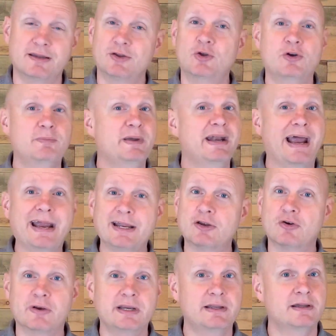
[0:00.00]
Could have been
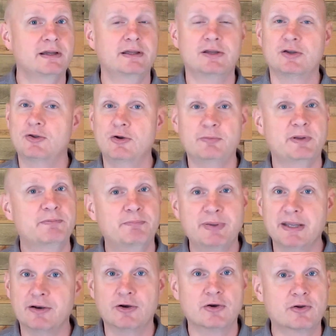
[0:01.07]
angry, could have been
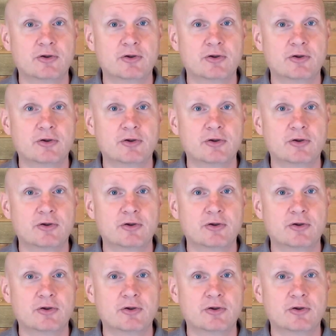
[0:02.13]
bitter,